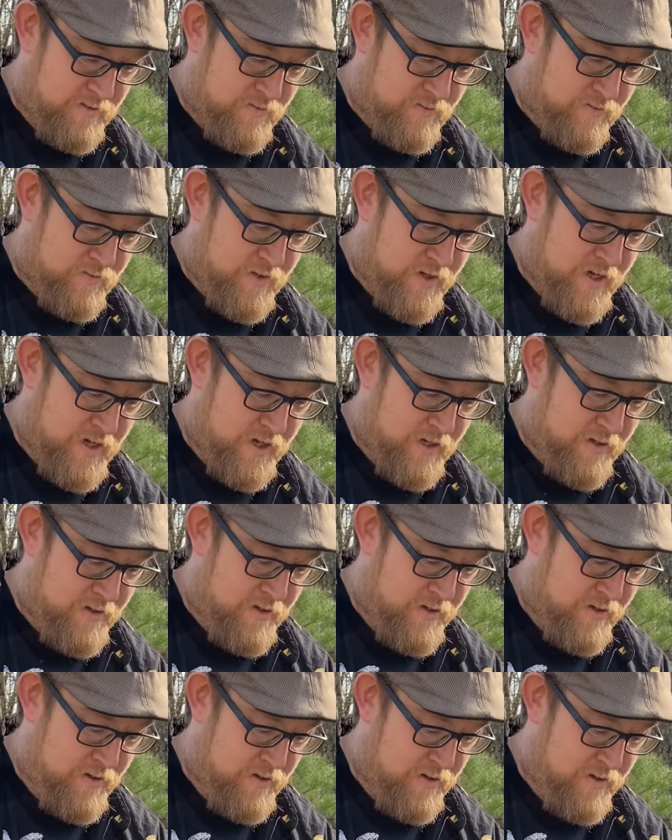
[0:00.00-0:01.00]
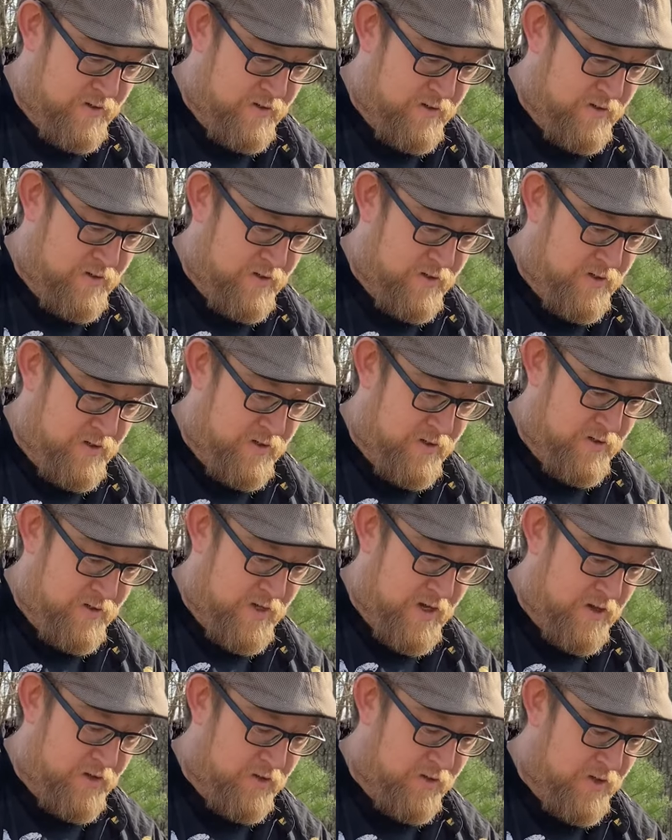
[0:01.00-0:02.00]
All right.
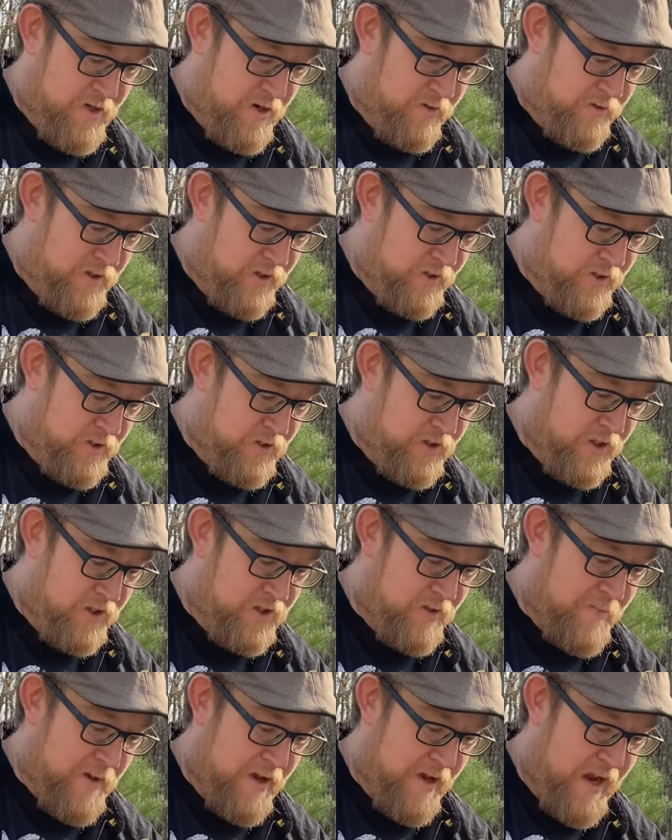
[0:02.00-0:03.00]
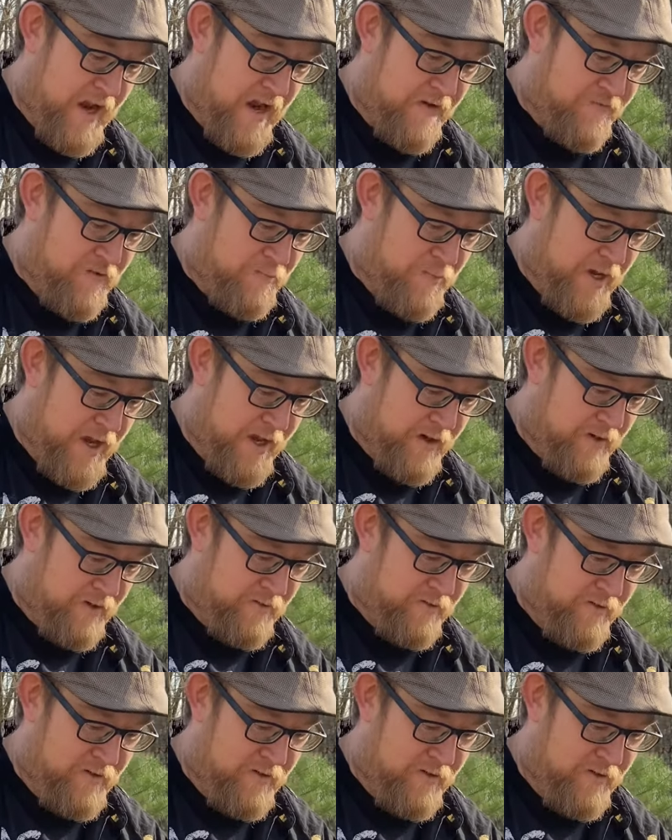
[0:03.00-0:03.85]
Now you'll note this is just about half the bottle.